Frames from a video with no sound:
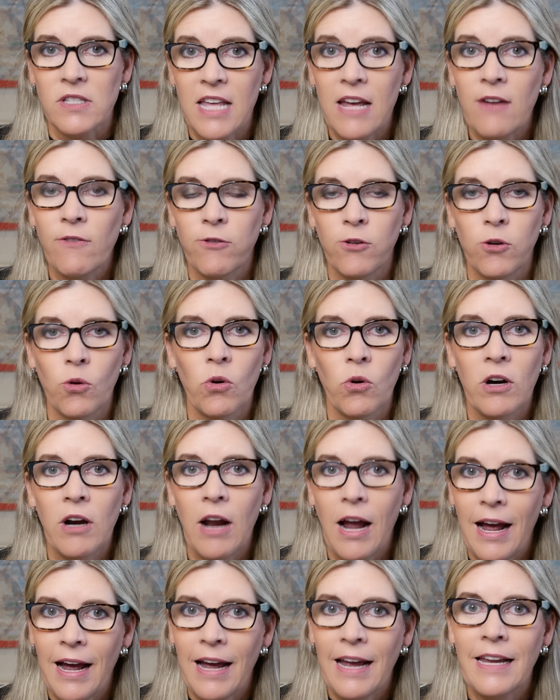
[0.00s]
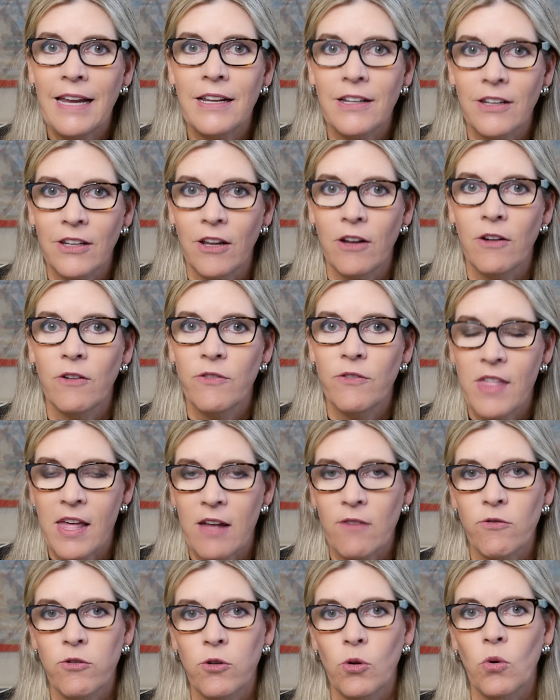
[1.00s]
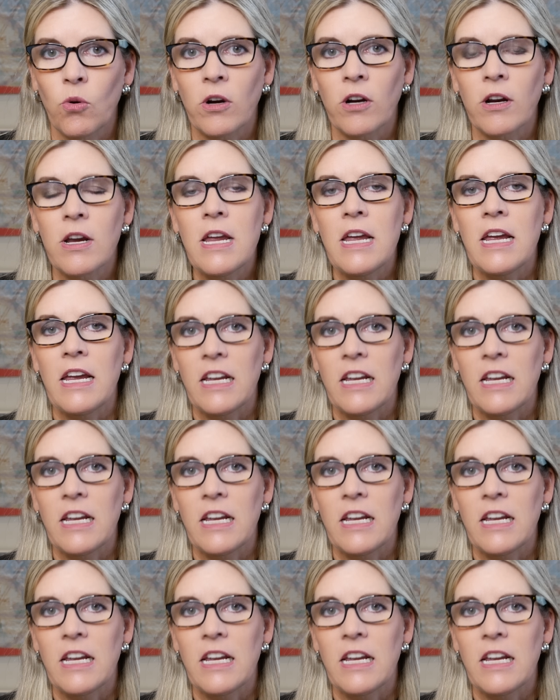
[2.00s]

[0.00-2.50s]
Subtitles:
That floor, I love that floor.